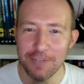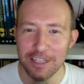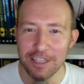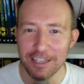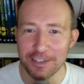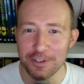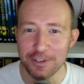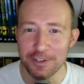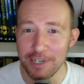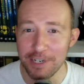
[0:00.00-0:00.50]

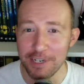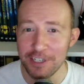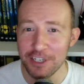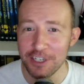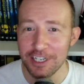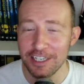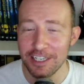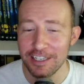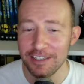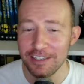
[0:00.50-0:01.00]
like Screen
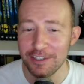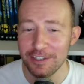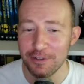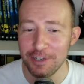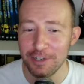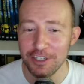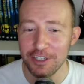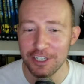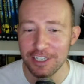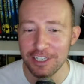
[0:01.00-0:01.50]
Junkies.
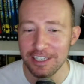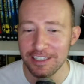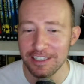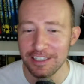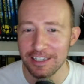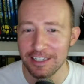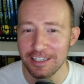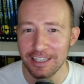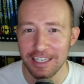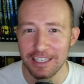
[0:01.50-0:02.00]
Screen Junkies
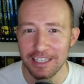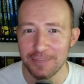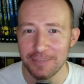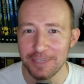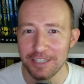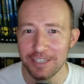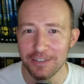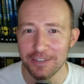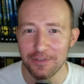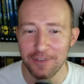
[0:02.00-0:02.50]
then leads
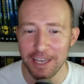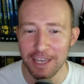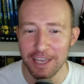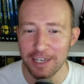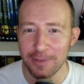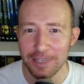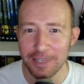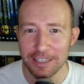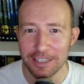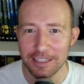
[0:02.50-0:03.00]
me to
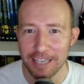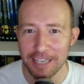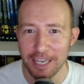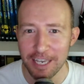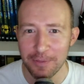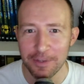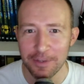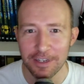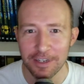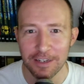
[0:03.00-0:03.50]
Fandom
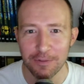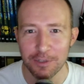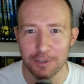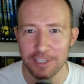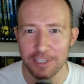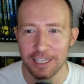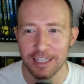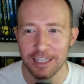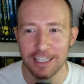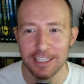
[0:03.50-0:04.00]
Entertainment, which
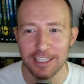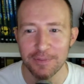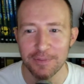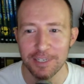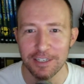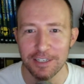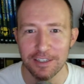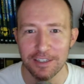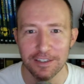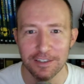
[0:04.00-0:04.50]
then leads
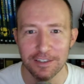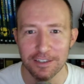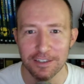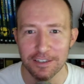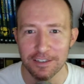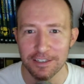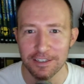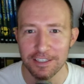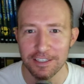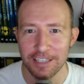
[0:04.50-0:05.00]
me to
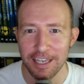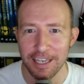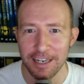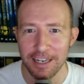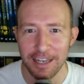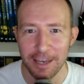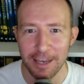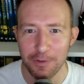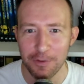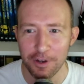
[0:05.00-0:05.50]
the
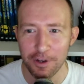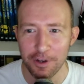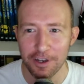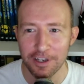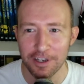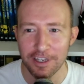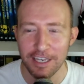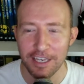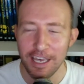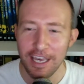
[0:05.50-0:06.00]
Sen
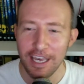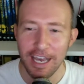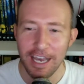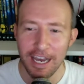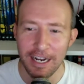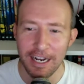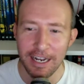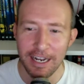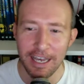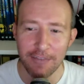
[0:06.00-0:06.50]
Network.
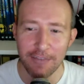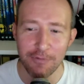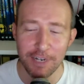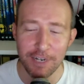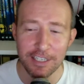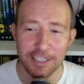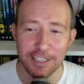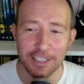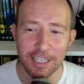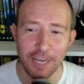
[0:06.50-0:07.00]
And
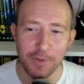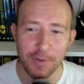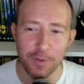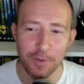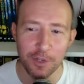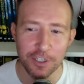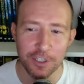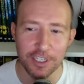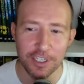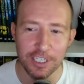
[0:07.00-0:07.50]
recently I've been
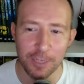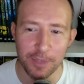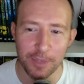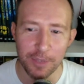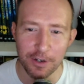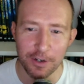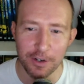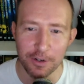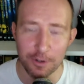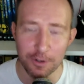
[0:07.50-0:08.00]
watching
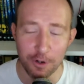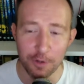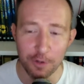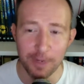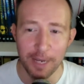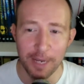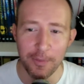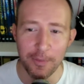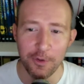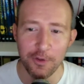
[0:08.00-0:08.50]
something called All
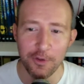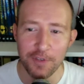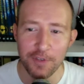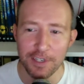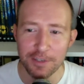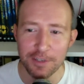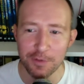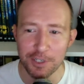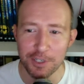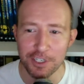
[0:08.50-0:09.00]
My
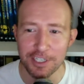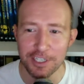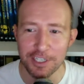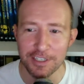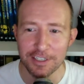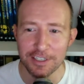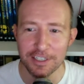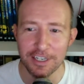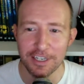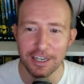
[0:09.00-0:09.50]
Movies, which
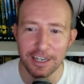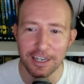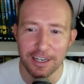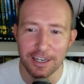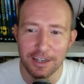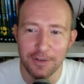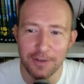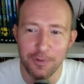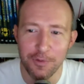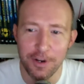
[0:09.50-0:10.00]
is
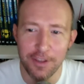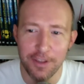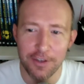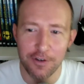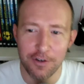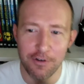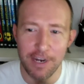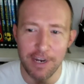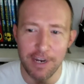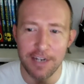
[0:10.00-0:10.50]
one of the
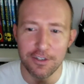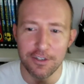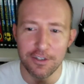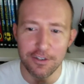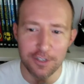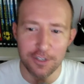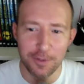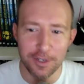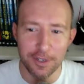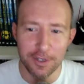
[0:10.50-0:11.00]
creators who
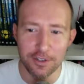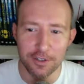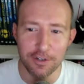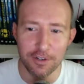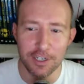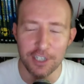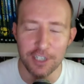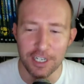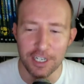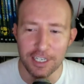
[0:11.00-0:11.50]
used to be on
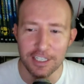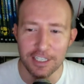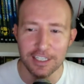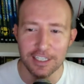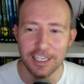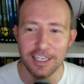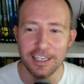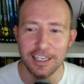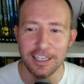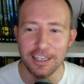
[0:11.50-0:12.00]
Screen Junkies.
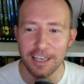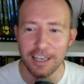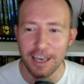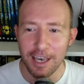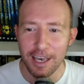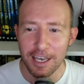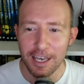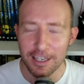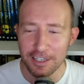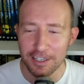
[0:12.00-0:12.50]
He
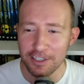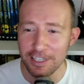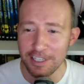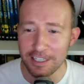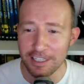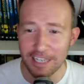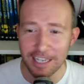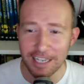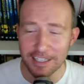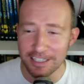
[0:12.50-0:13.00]
essentially
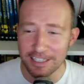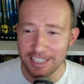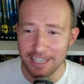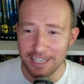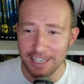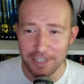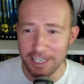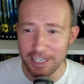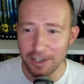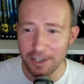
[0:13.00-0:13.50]
takes a
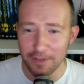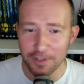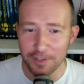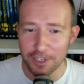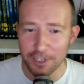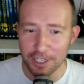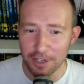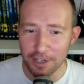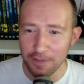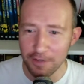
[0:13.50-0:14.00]
DVD off the
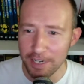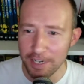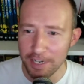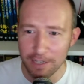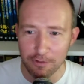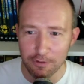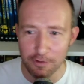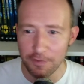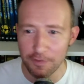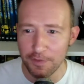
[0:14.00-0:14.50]
shelf and
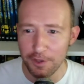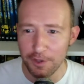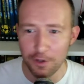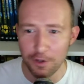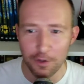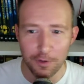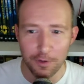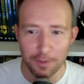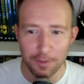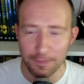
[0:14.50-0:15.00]
he'll
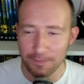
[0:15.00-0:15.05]
review